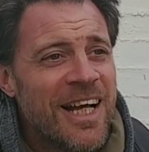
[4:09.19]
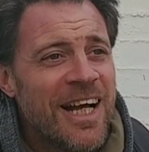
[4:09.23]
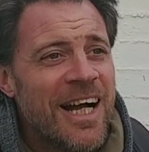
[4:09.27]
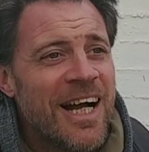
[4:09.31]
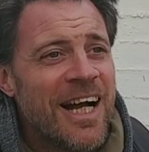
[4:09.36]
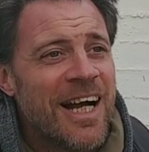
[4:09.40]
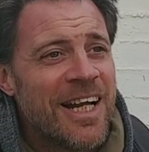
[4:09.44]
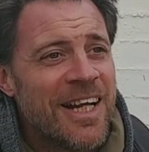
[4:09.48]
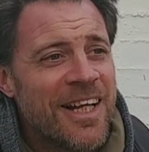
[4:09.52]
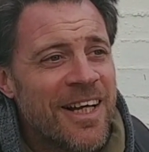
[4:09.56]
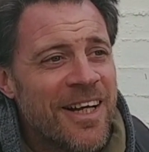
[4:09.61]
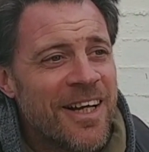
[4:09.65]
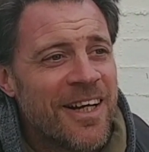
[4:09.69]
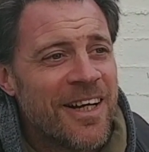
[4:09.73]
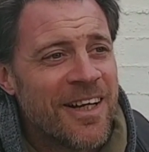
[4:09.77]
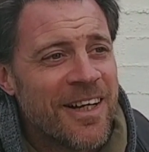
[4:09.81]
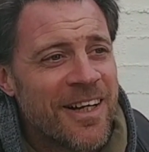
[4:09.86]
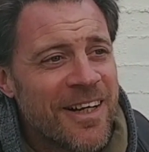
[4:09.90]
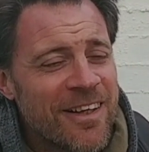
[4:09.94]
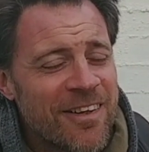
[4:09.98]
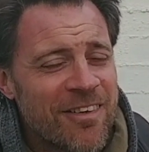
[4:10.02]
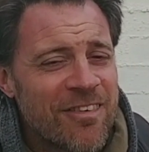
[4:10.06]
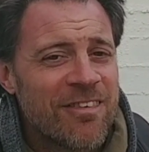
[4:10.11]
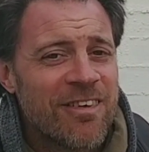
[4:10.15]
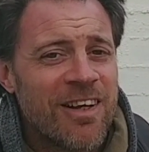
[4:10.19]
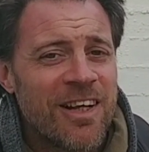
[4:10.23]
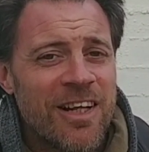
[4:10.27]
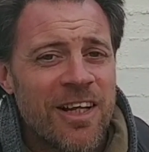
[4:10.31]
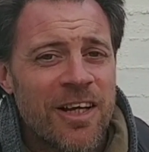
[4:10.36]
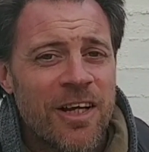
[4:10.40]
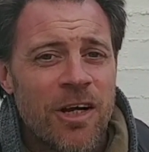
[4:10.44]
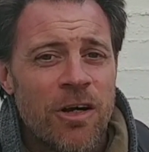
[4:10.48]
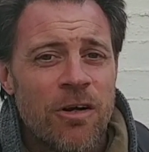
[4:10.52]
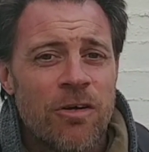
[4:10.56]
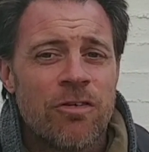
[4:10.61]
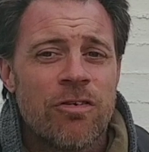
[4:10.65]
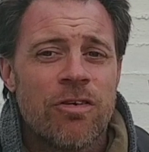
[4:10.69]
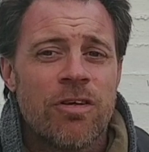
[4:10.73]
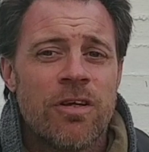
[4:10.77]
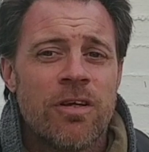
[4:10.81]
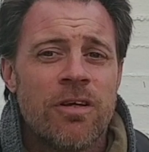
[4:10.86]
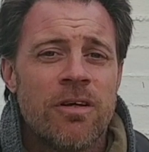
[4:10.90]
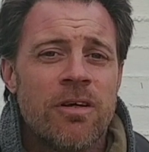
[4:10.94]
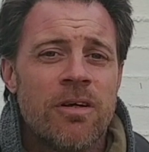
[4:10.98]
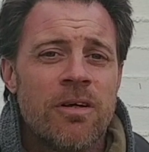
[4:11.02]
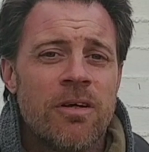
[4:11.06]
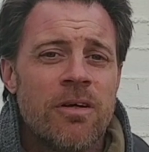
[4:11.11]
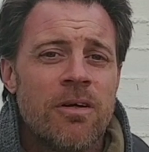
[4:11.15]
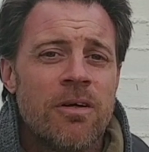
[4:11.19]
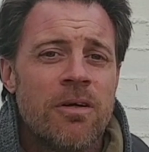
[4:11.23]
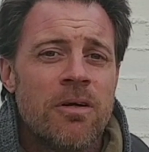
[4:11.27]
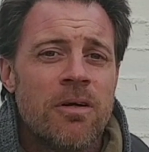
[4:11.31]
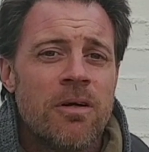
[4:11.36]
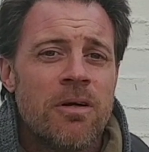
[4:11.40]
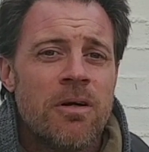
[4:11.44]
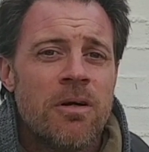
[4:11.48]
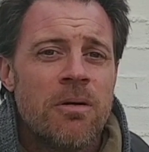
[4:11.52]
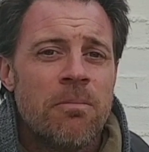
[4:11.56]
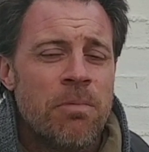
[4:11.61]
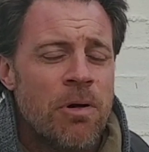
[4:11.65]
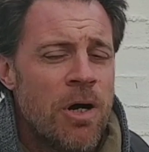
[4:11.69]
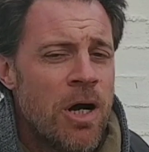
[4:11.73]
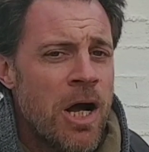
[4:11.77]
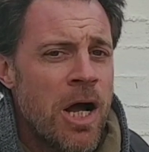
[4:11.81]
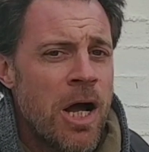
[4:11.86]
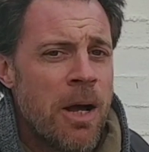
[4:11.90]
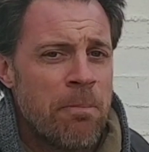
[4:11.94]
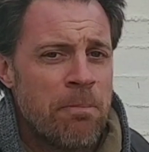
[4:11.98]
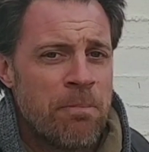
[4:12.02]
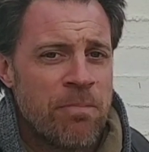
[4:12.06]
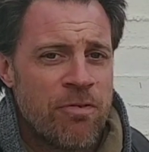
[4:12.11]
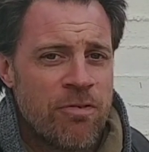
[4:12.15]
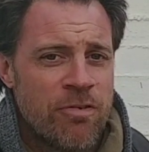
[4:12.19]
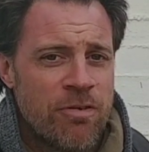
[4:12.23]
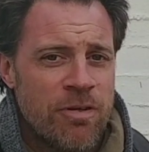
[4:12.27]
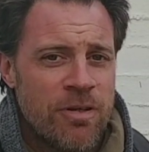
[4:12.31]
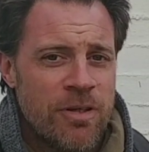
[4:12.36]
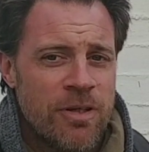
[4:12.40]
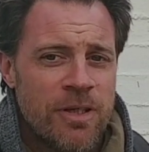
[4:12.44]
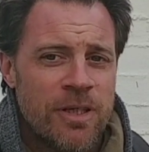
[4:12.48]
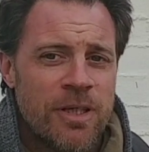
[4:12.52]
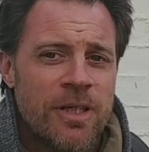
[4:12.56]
And Sulla goes, perhaps